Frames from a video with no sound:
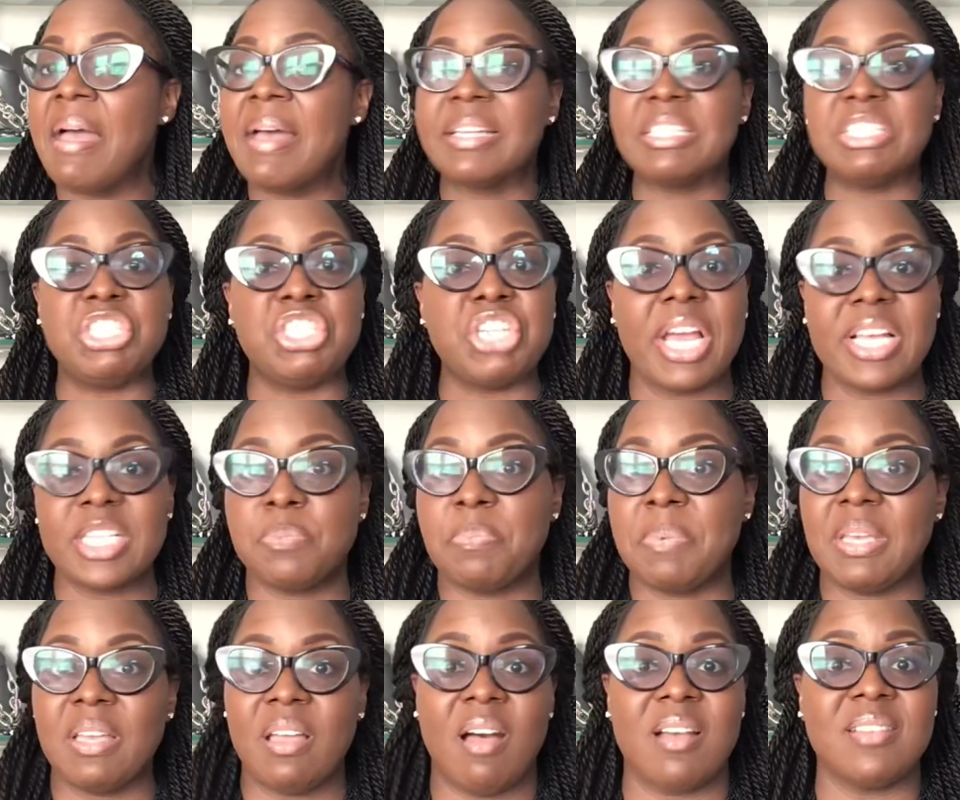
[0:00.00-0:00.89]
Just
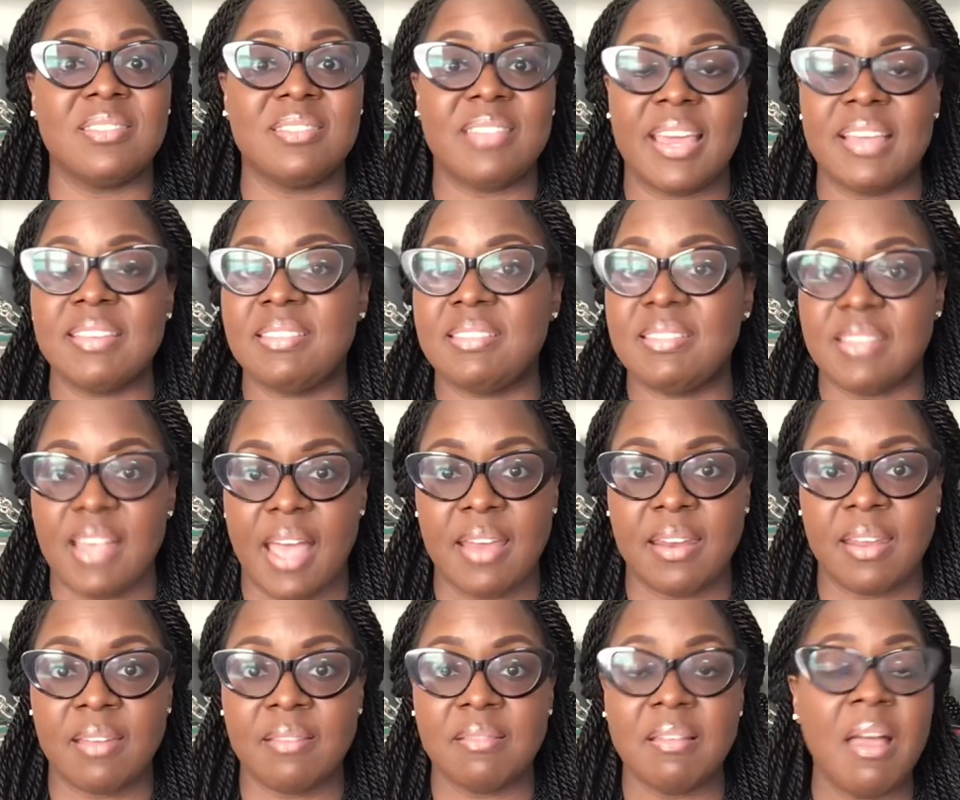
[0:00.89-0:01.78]
because they said
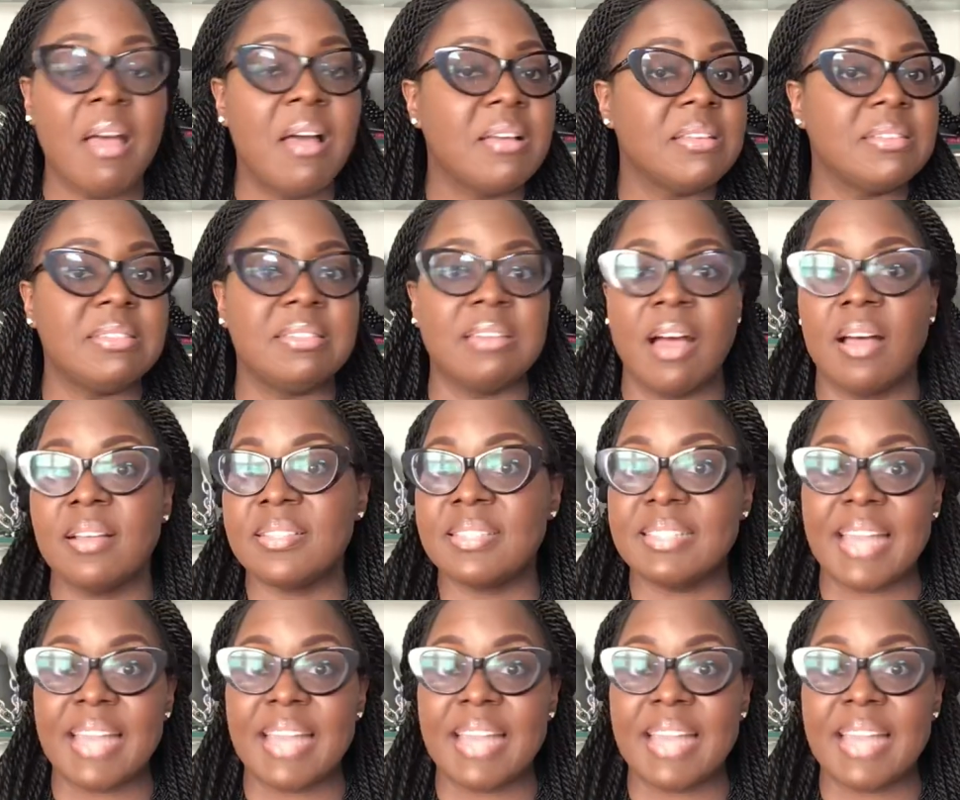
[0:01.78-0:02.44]
it does